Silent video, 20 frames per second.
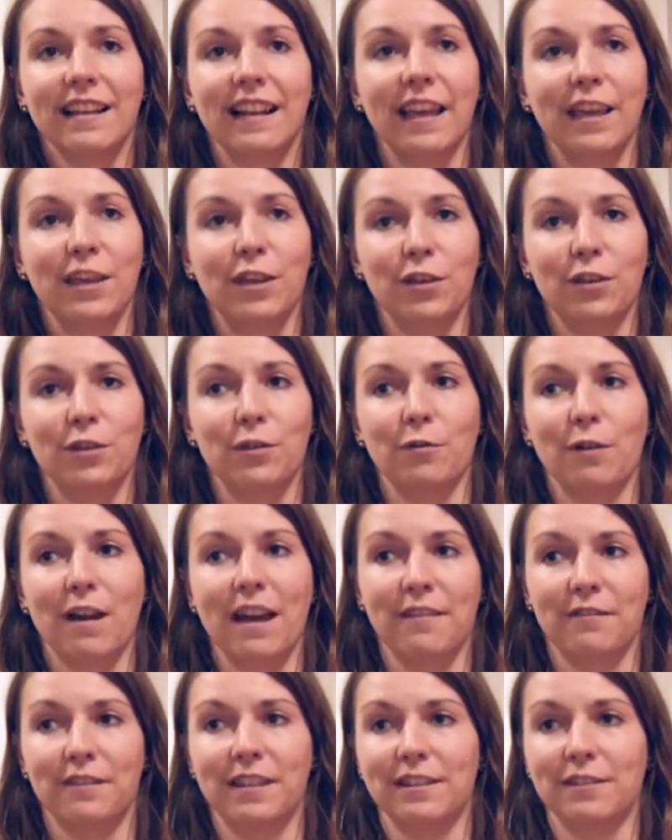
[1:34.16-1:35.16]
like you
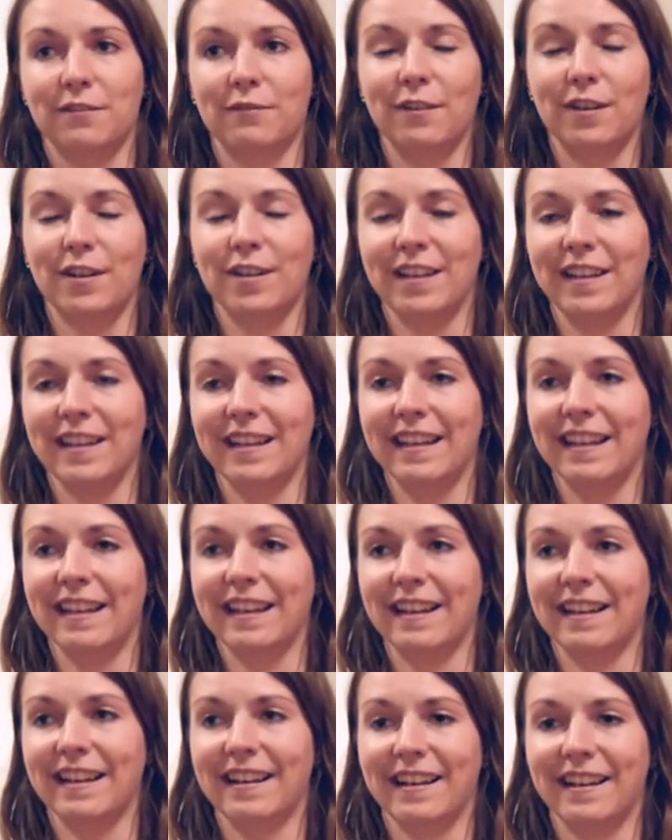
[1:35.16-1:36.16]
have this
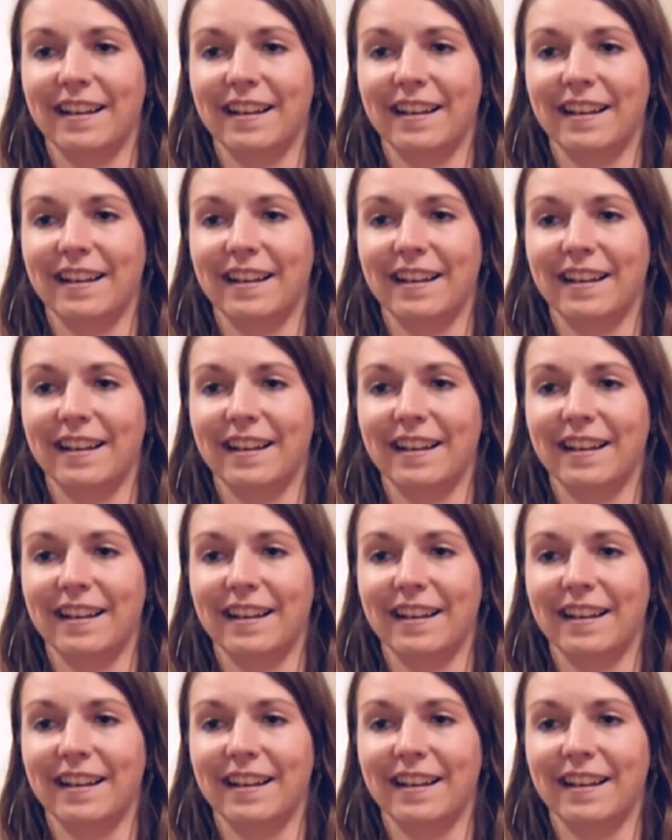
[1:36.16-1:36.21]
very